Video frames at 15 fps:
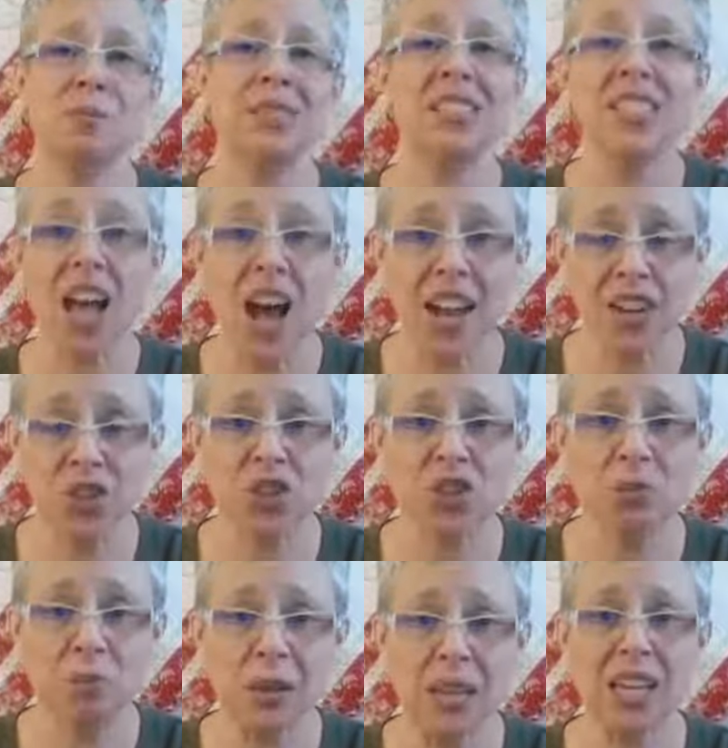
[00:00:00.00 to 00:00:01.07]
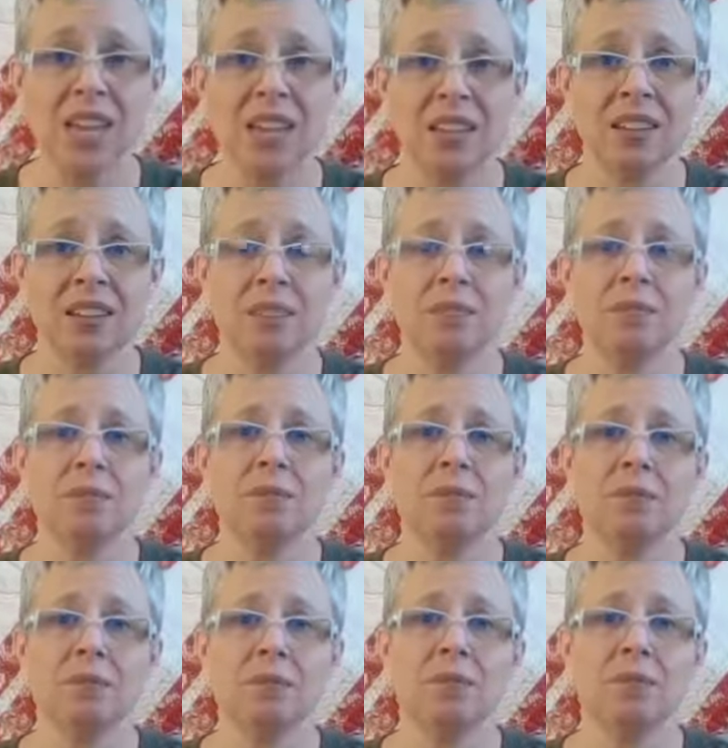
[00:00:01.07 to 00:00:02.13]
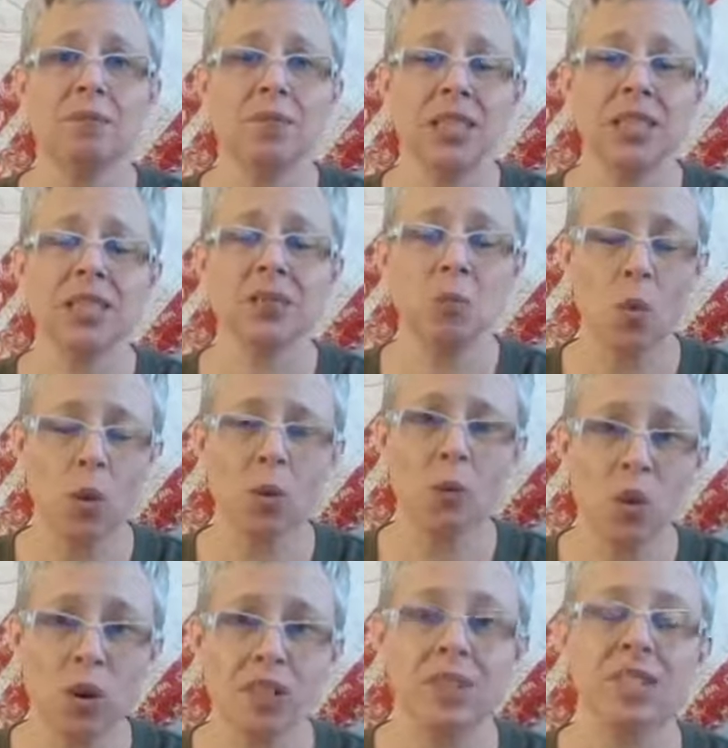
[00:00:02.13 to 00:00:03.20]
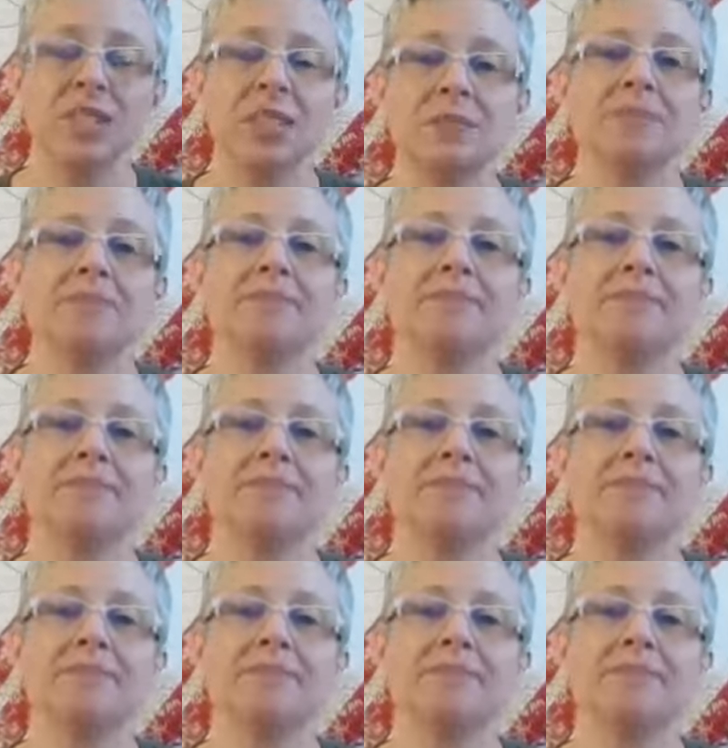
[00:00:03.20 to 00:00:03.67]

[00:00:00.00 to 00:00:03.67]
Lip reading: the Messiah should be is more important.